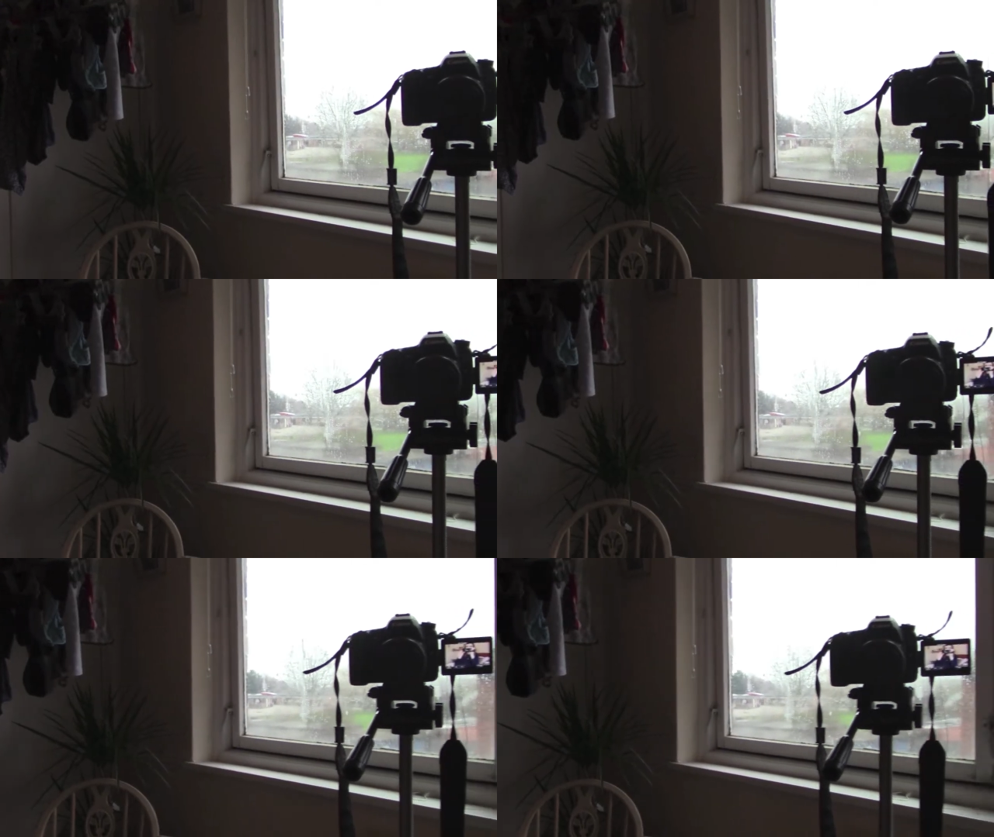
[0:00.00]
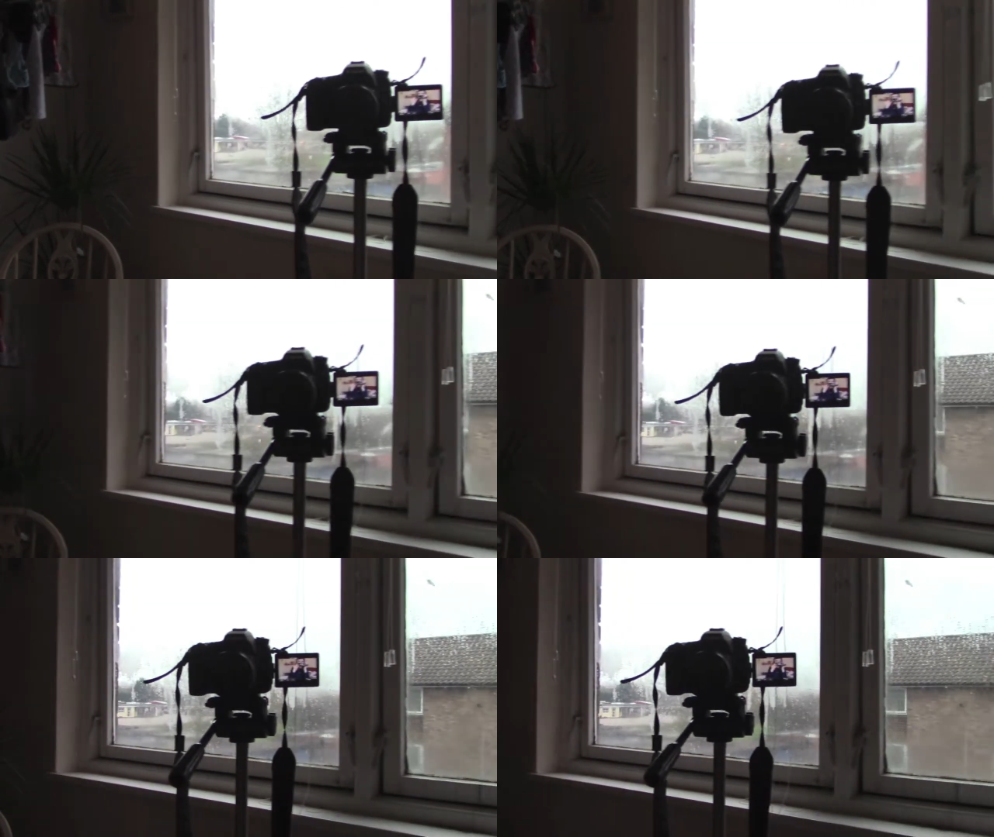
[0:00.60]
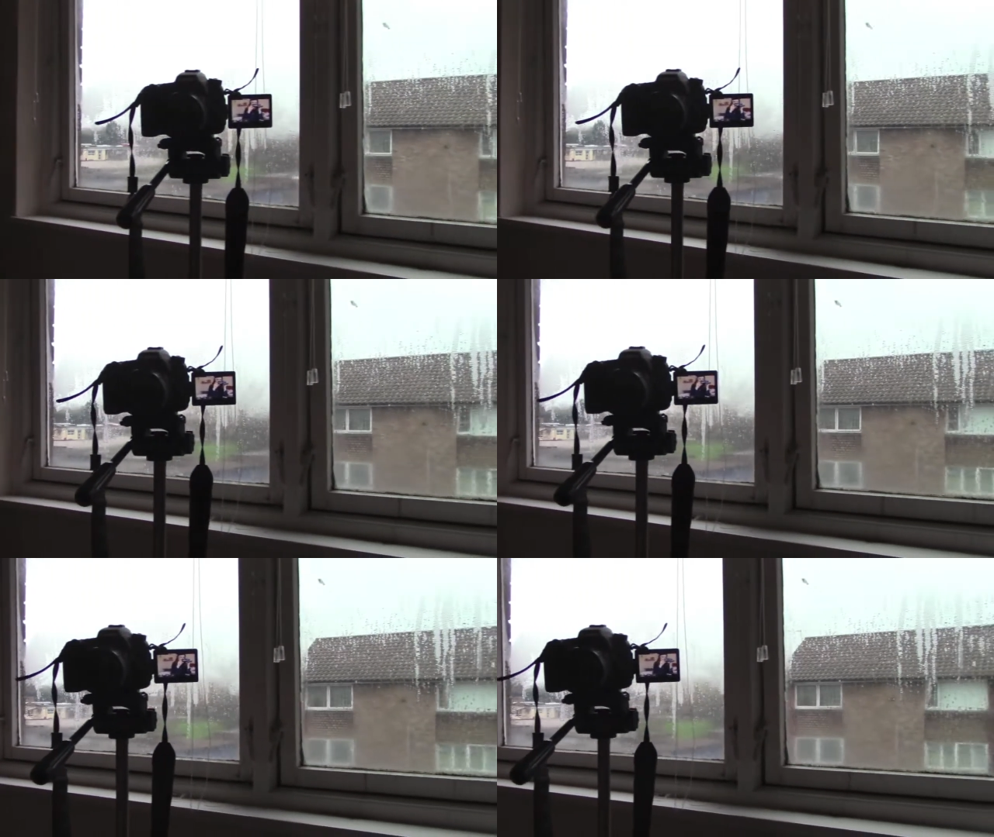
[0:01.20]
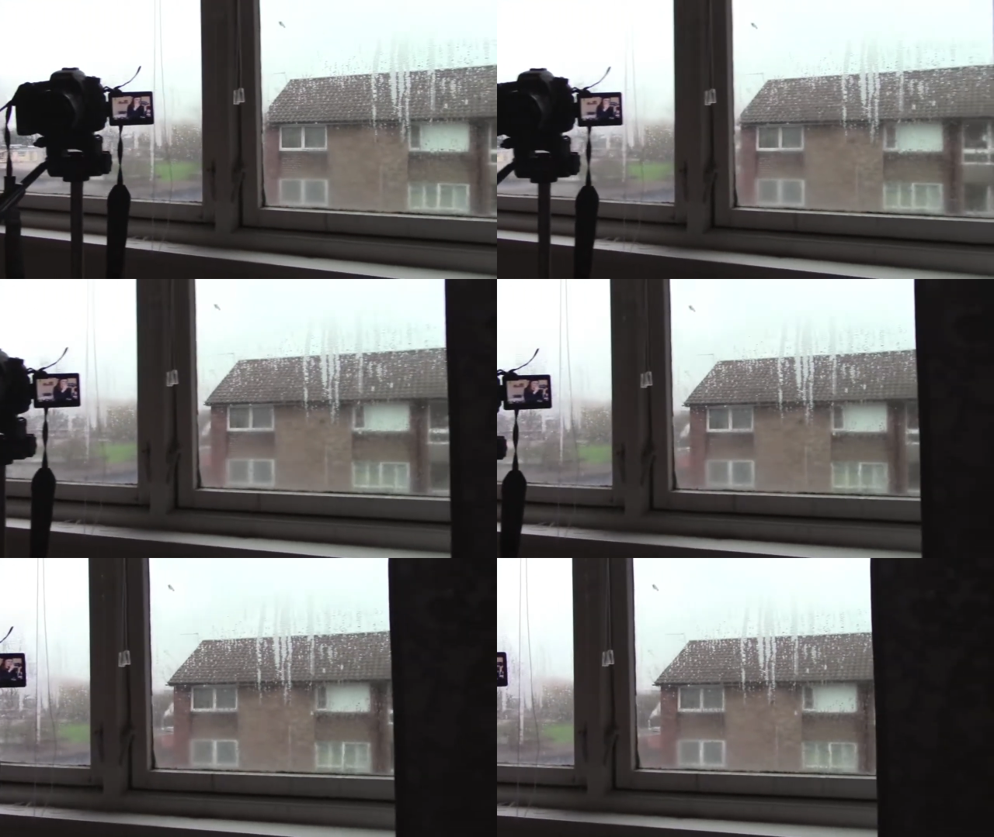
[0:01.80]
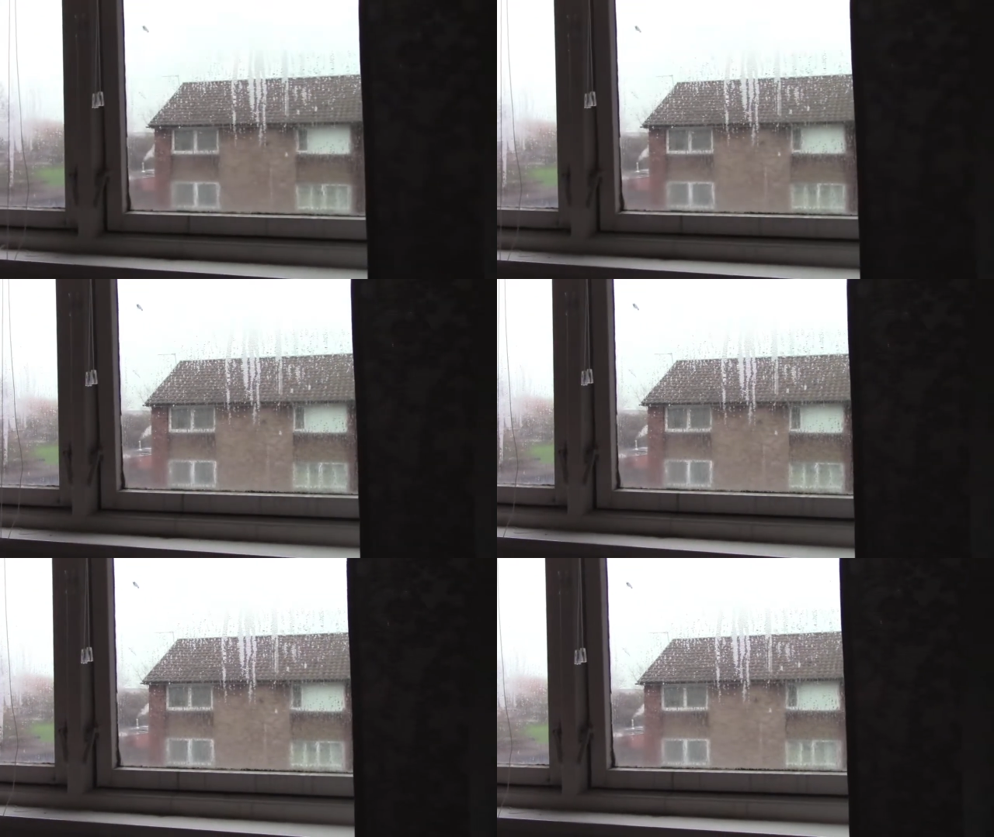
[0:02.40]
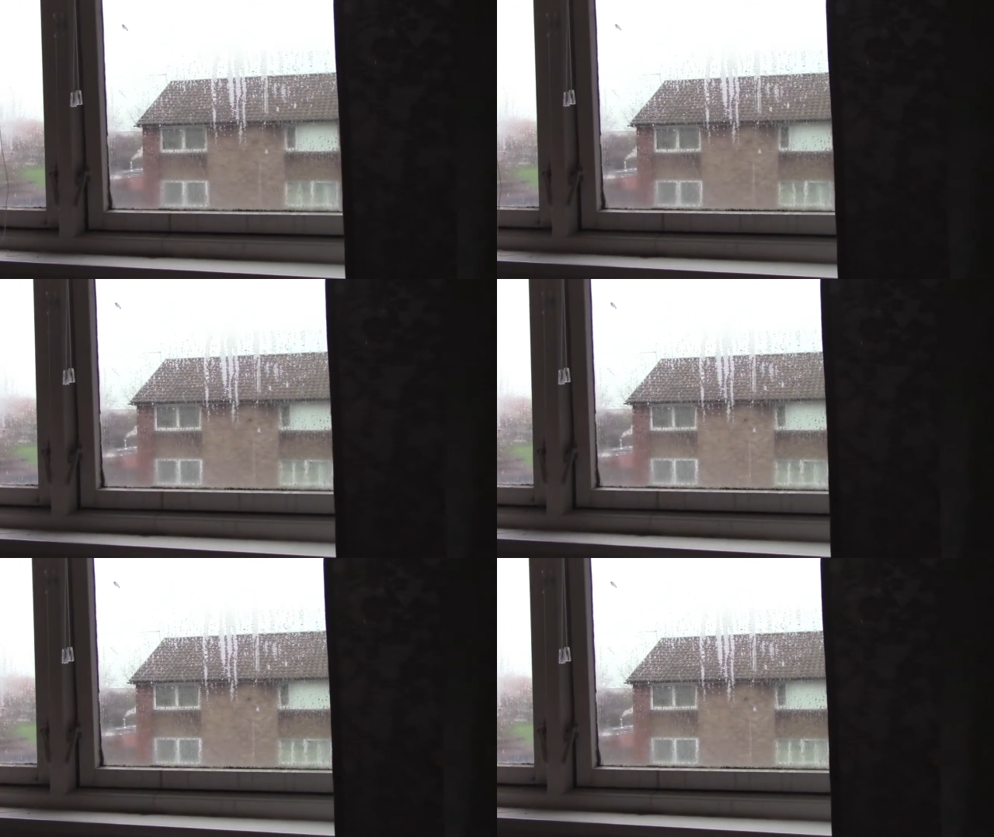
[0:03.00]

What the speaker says: (no speaker visible)